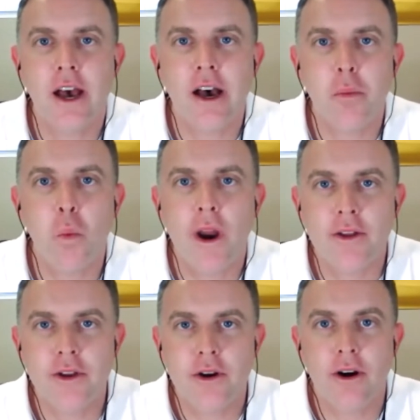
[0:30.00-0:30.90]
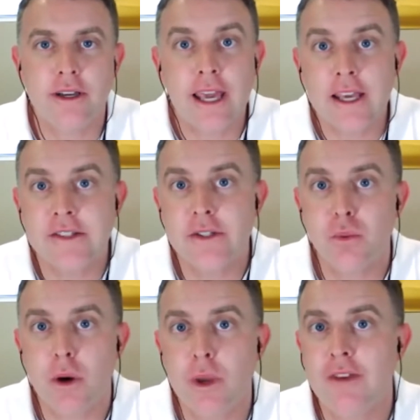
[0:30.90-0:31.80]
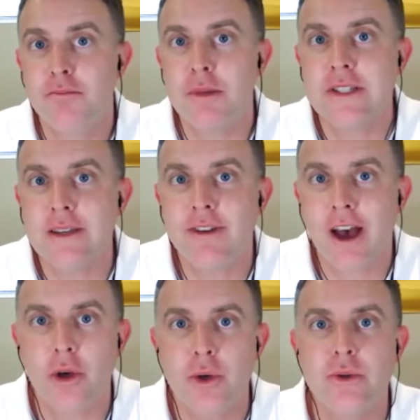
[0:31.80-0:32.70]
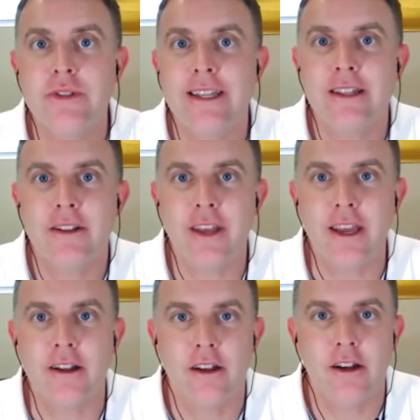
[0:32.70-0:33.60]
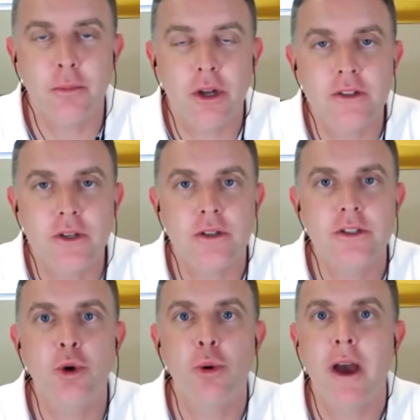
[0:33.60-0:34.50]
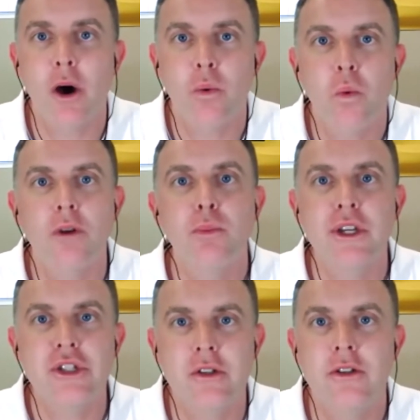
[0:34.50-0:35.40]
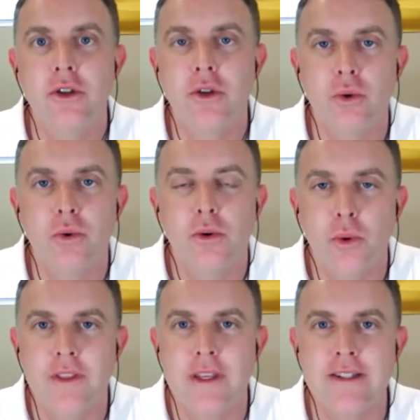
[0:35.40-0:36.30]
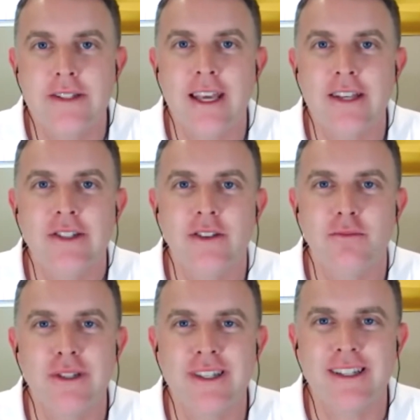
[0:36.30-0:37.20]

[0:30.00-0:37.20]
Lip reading: where there are cases where we have missing values in the data. And I'm going to talk to you about what we should do with these cases of missing